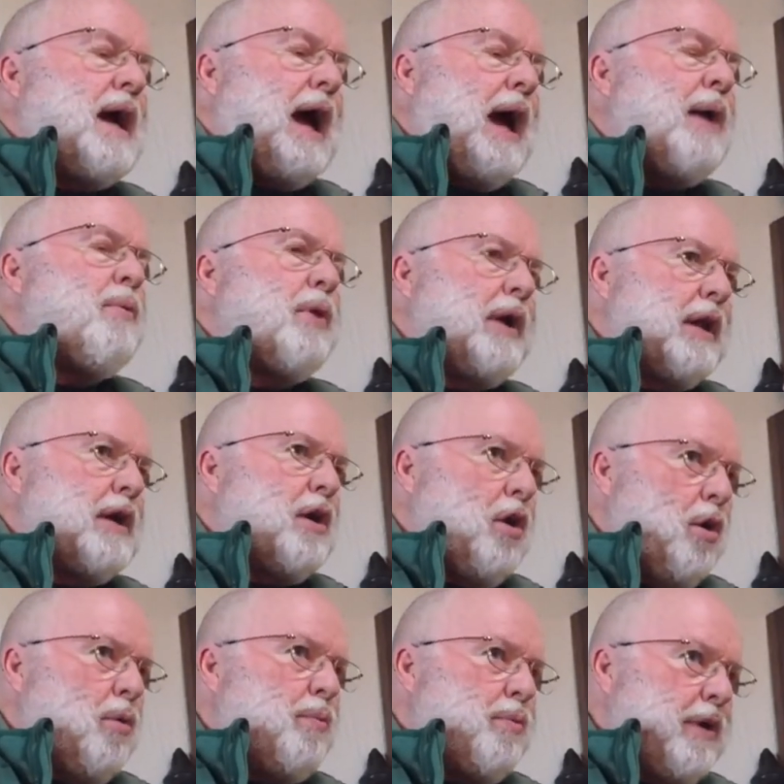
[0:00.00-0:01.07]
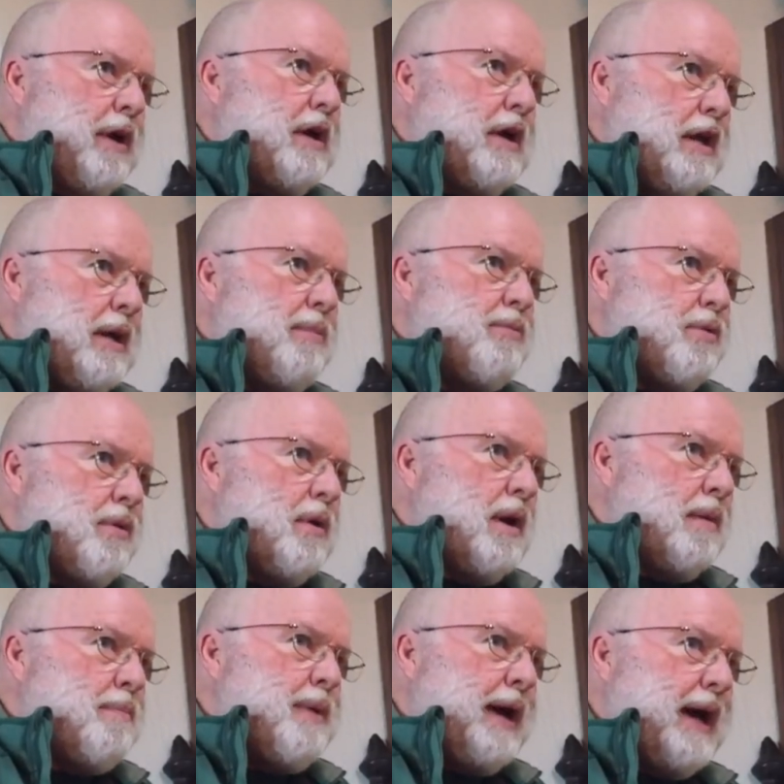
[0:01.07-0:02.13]
I really hope we keep
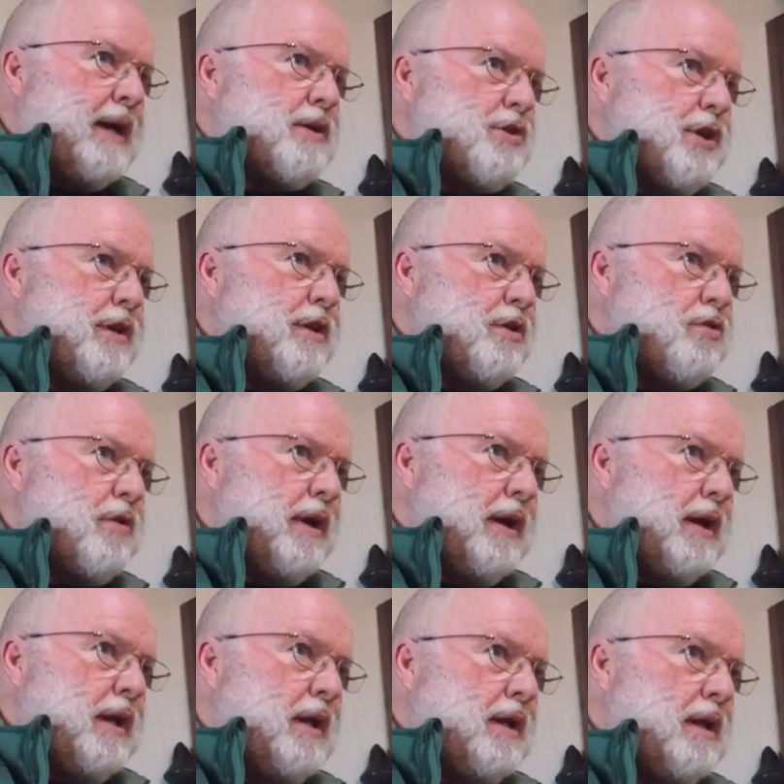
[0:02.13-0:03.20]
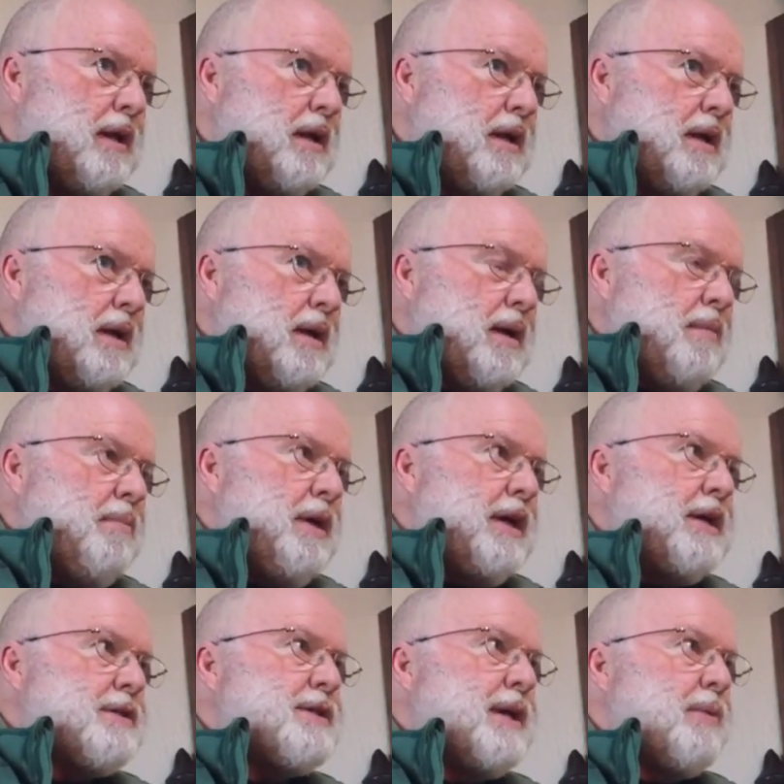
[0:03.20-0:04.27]
unpackaging the Trinity yeah.
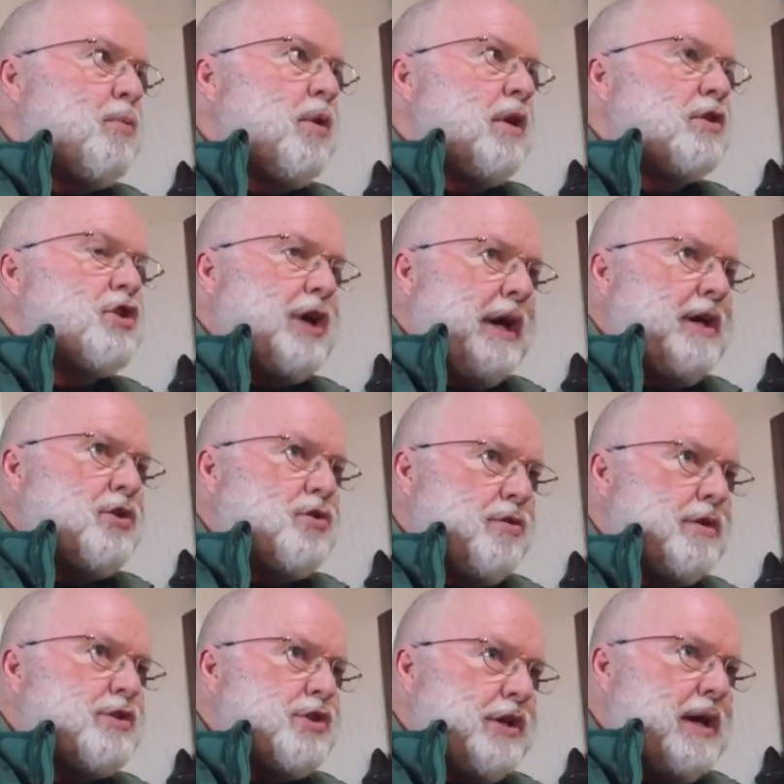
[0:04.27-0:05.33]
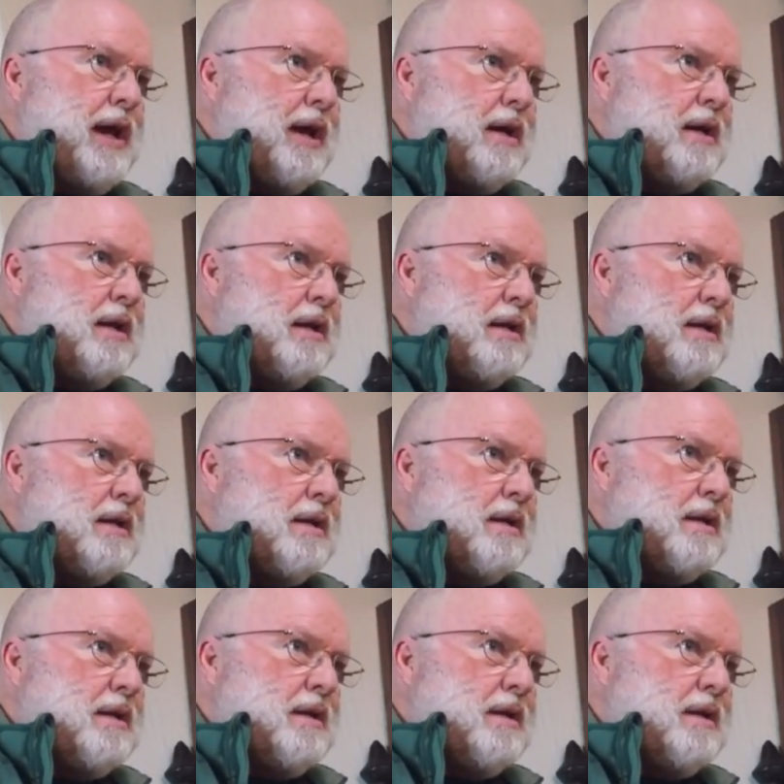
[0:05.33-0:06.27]
because it will change Christianity mm.